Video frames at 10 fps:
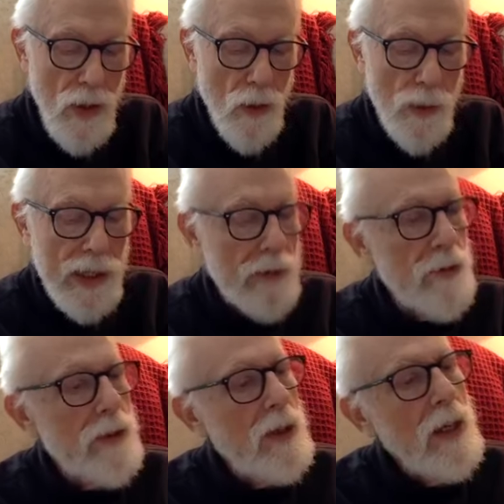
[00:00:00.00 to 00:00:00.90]

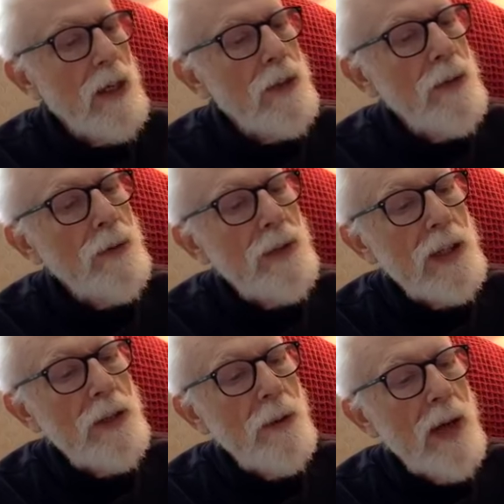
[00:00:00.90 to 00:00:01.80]
Whenever you
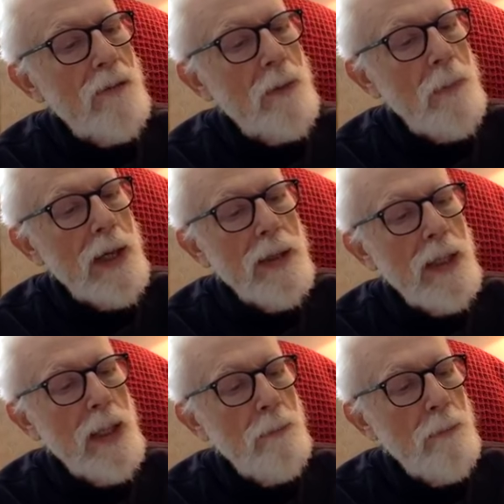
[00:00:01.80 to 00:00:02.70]
think you haven't made
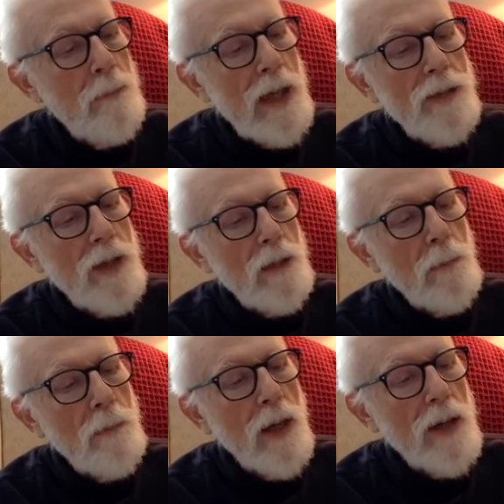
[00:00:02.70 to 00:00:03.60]
any magical
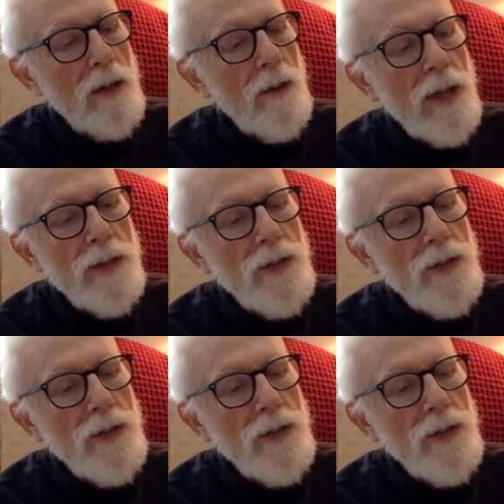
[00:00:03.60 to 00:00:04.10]
progress,